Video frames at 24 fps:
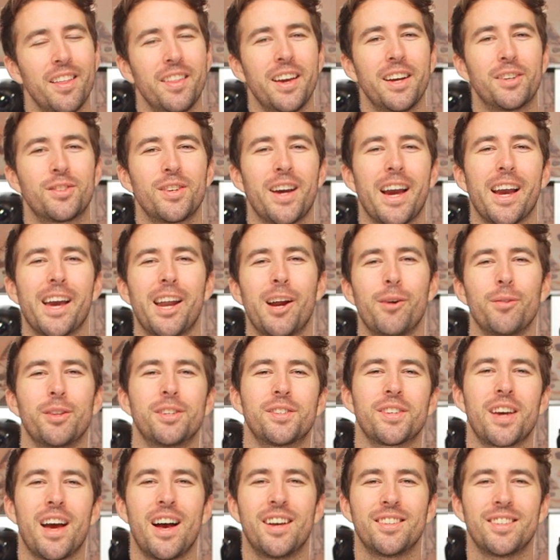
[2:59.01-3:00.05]
Thanks for hanging out
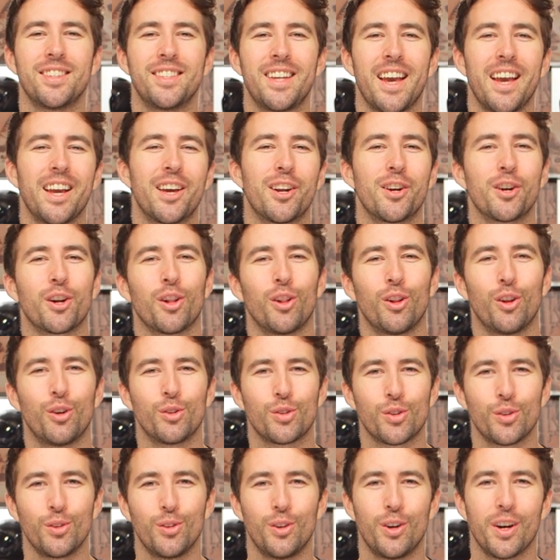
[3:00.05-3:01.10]
with us, guys, and taking a
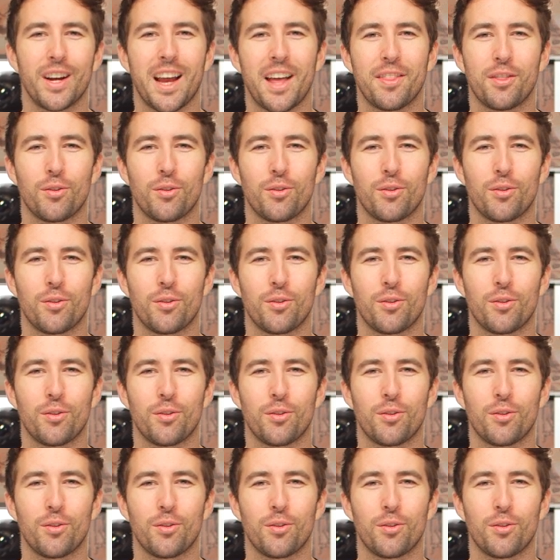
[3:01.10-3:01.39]
closer look